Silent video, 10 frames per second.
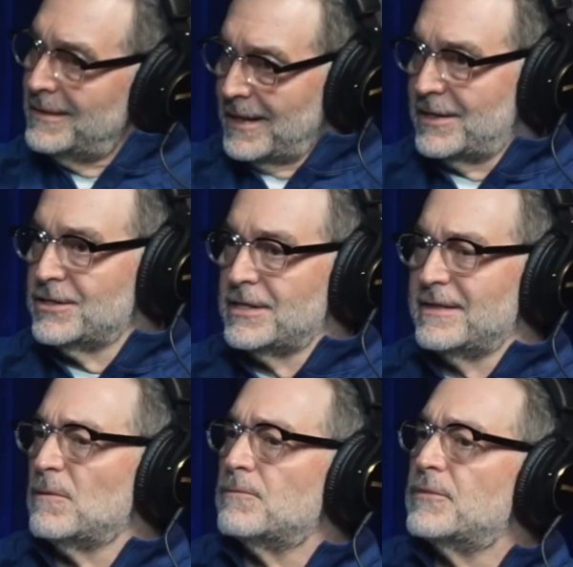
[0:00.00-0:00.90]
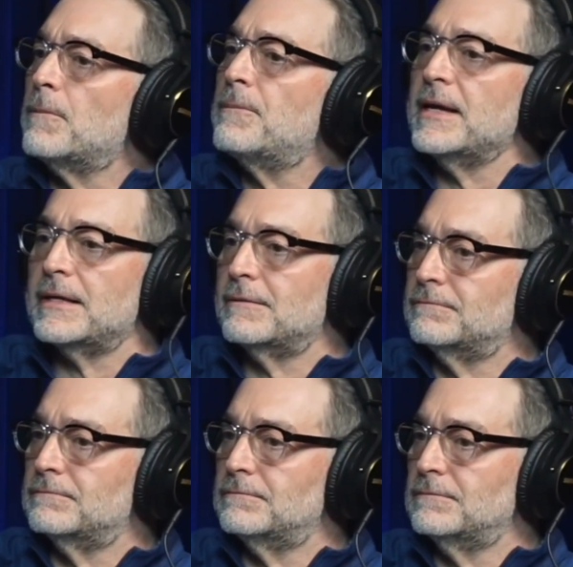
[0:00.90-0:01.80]
like you said, they'll pick
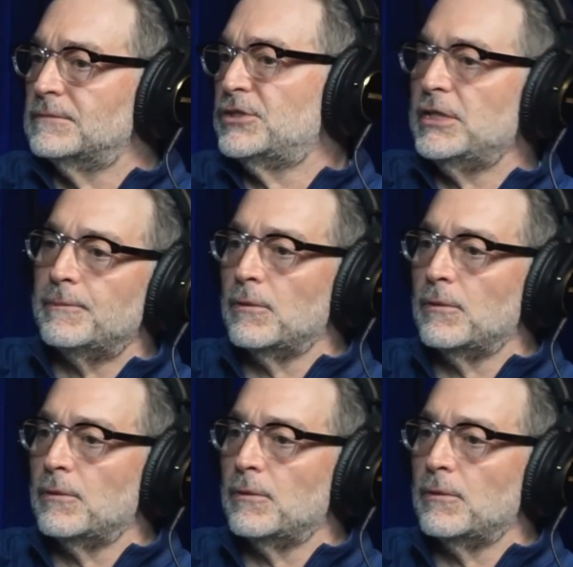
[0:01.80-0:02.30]
the cheaper